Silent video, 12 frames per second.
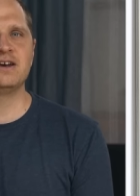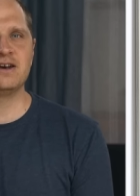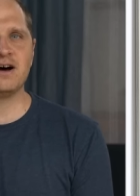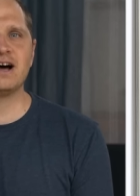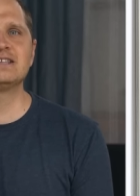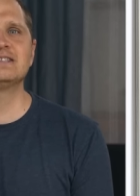
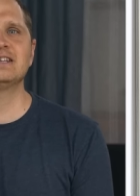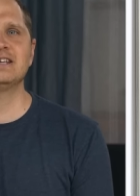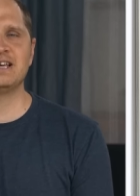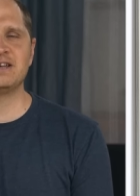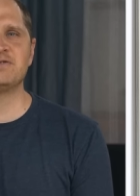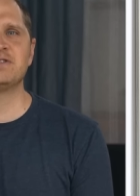not
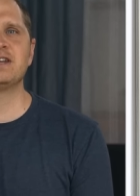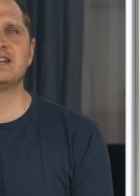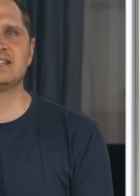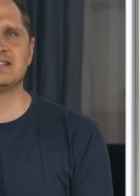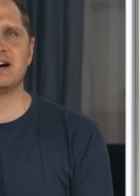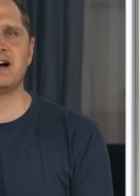
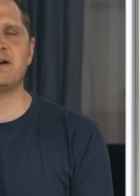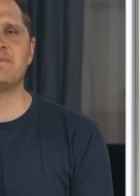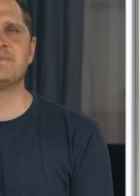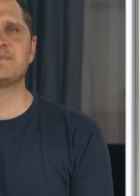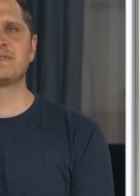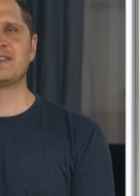infinite
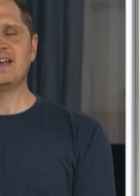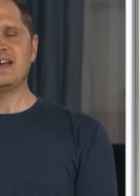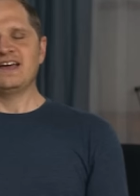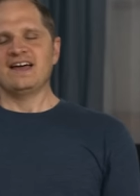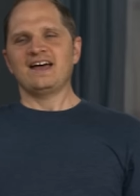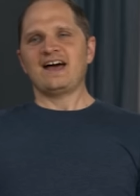time.
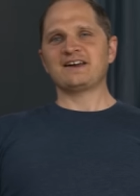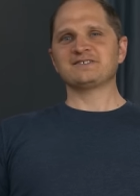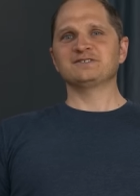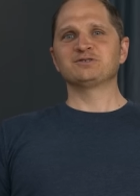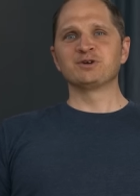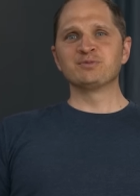
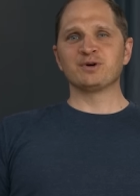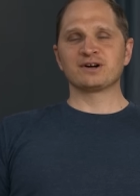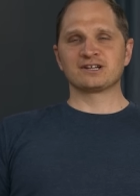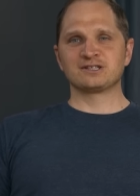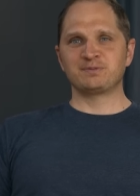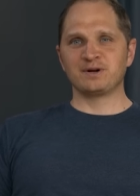Actually,
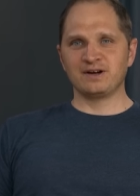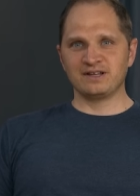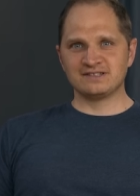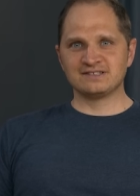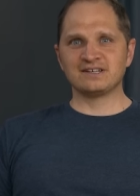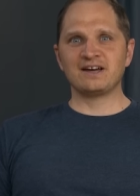Swedenborg
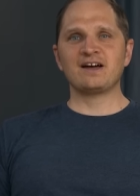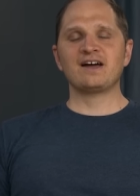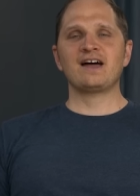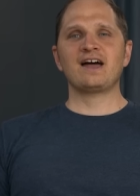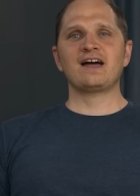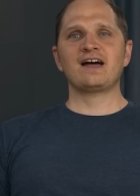experienced
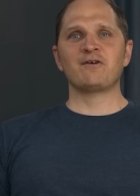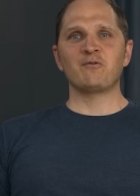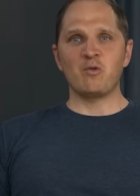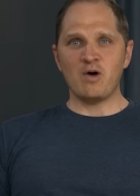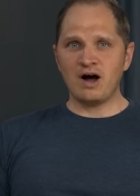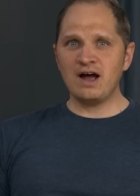
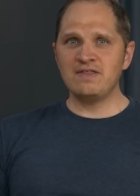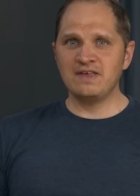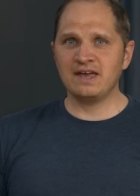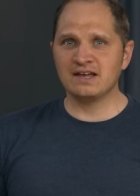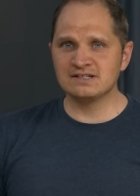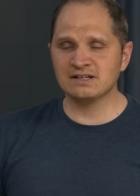why
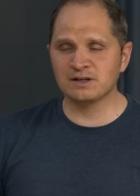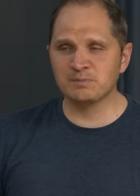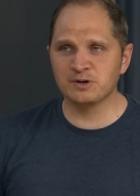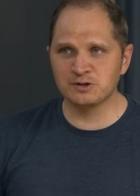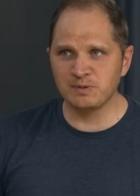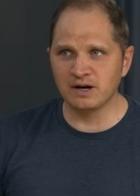the
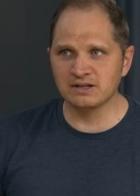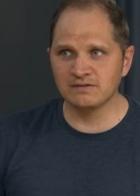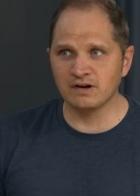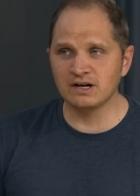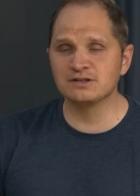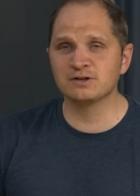angelic
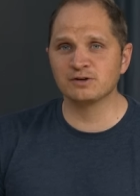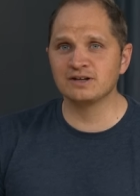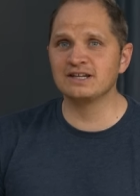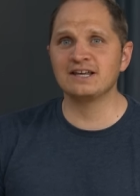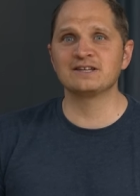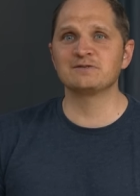perspective on
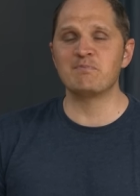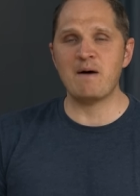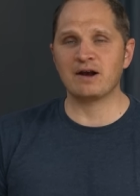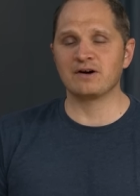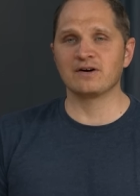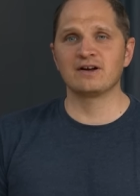eternity is
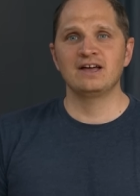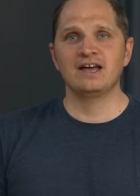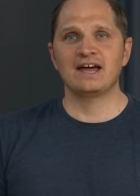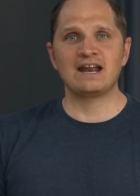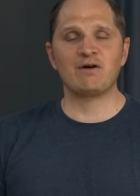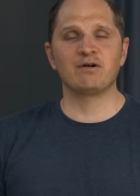better
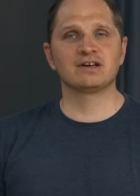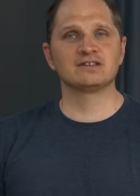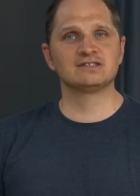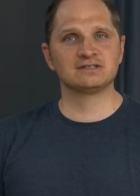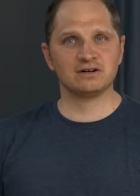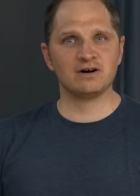and how it
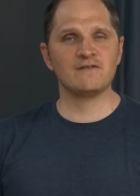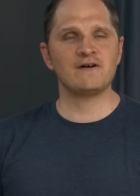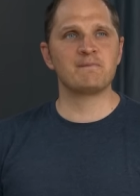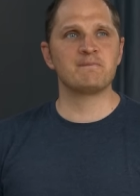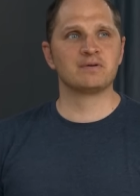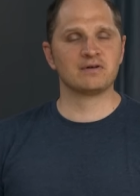can solve
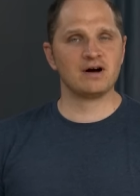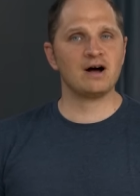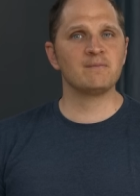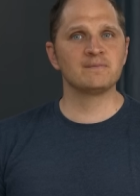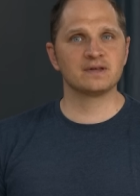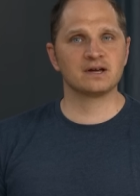a
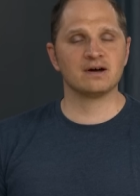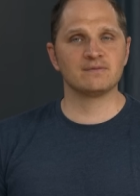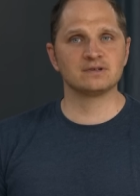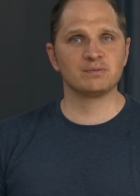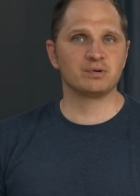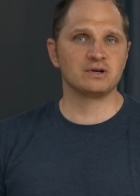problem that
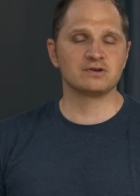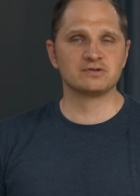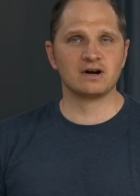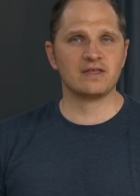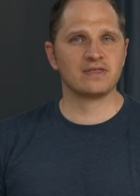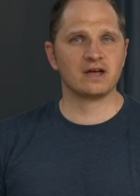comes up when you're
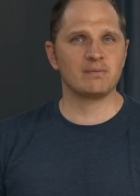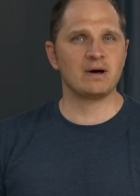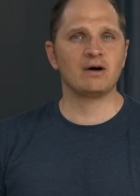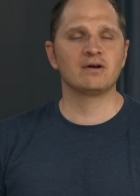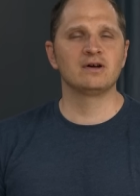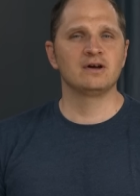trying to think
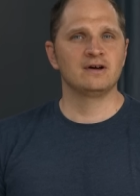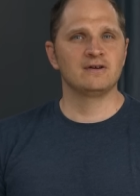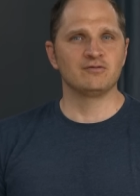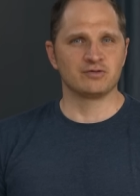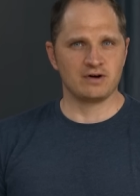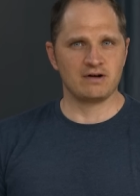about
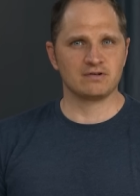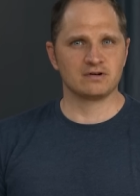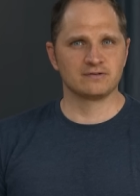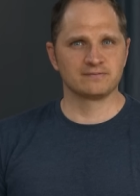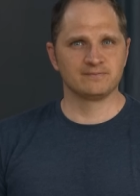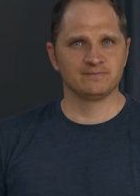
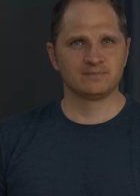forever.